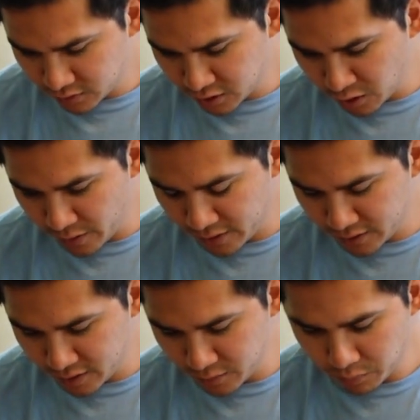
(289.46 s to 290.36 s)
Let's go ahead
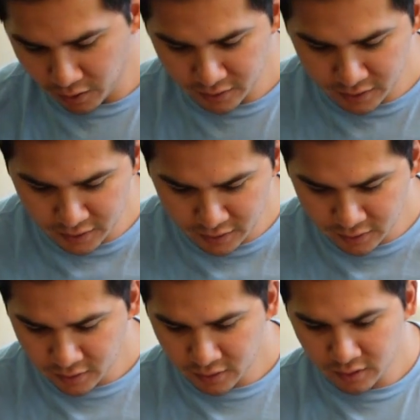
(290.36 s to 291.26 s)
and get it plugged in.
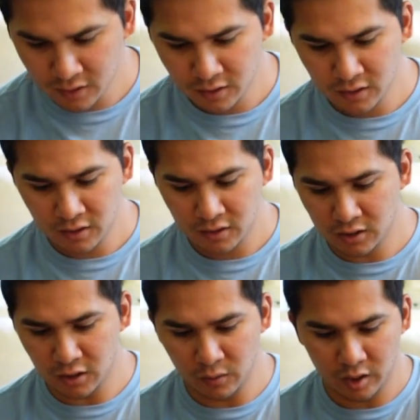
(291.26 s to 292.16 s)

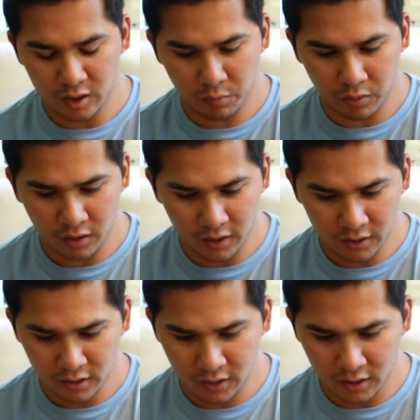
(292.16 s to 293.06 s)
So it is
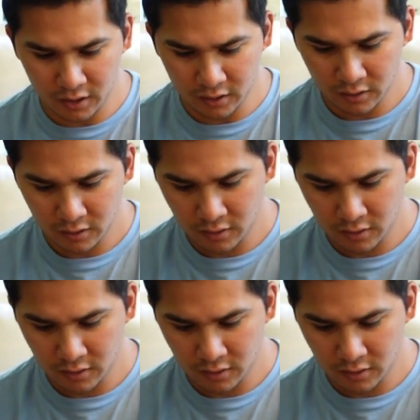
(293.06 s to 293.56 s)
plugged on.